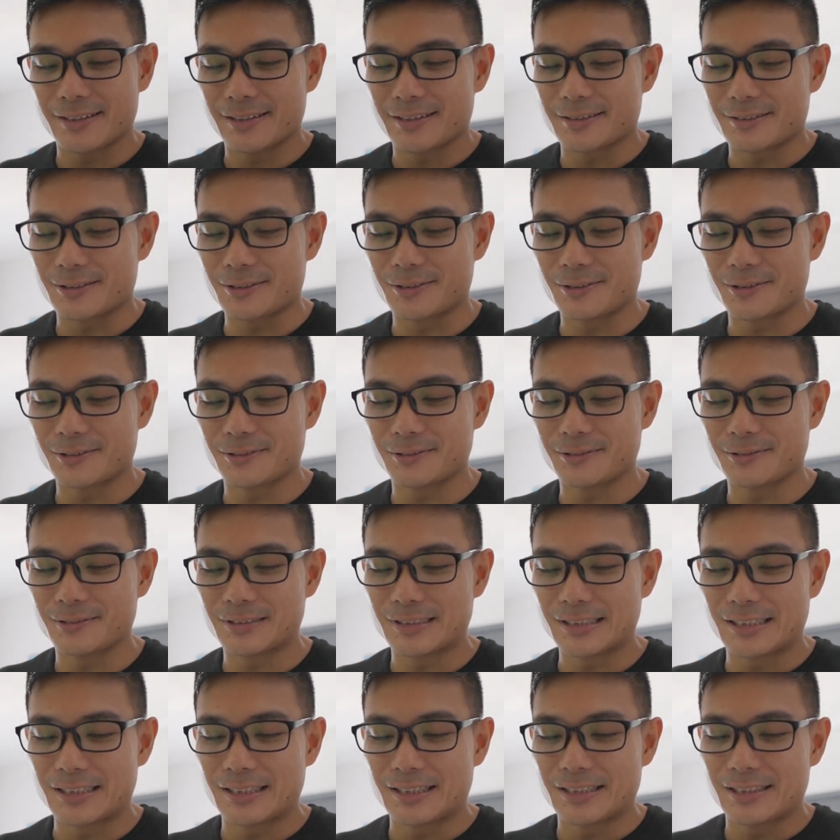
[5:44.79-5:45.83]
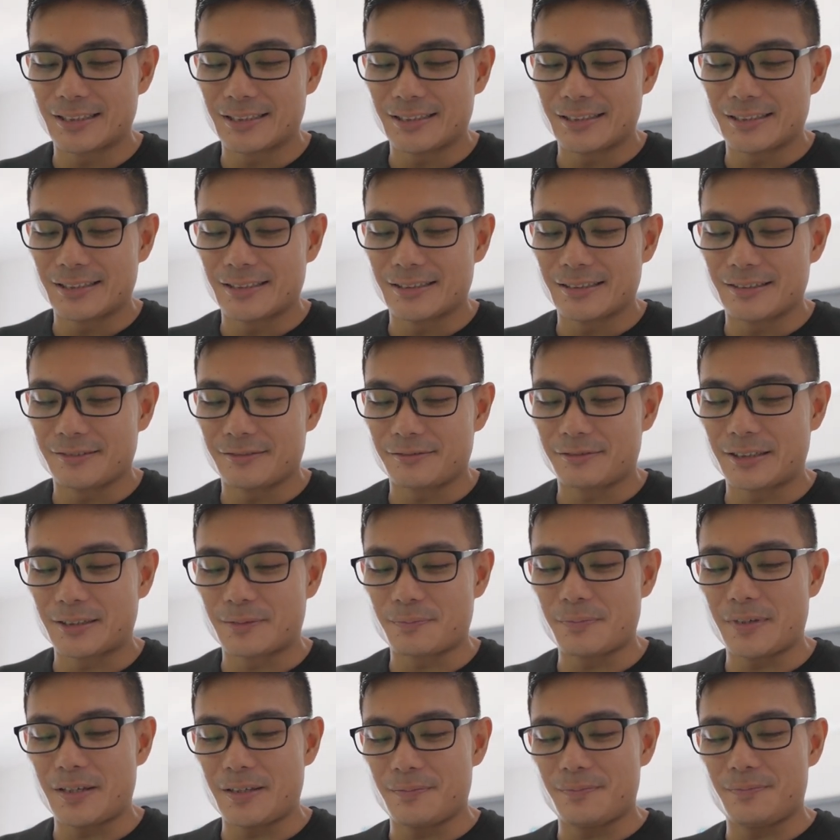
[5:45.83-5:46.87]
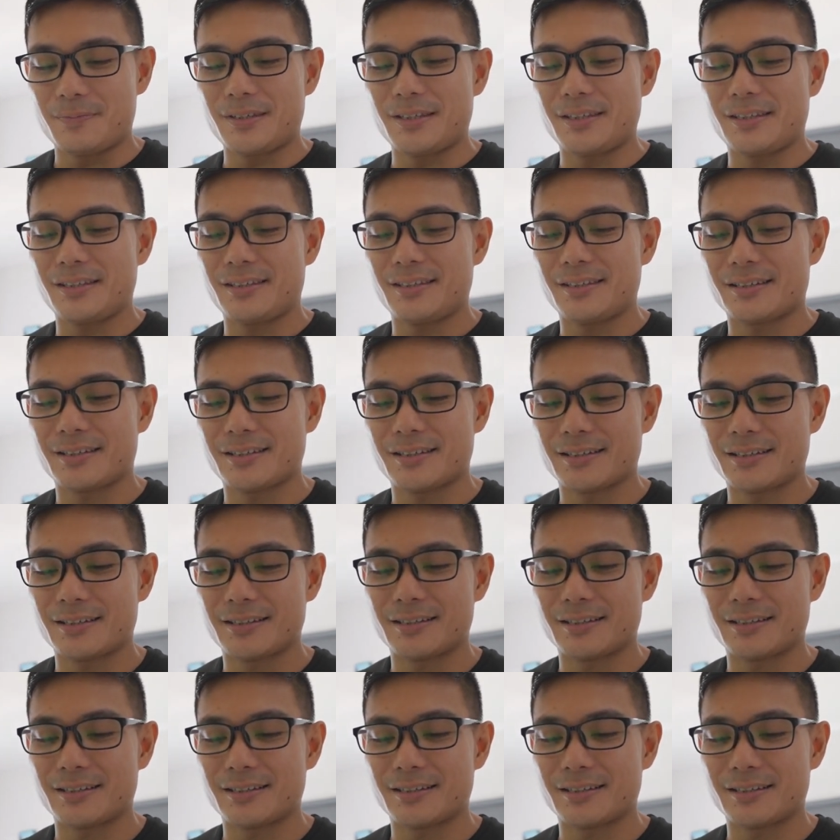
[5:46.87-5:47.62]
So, what made me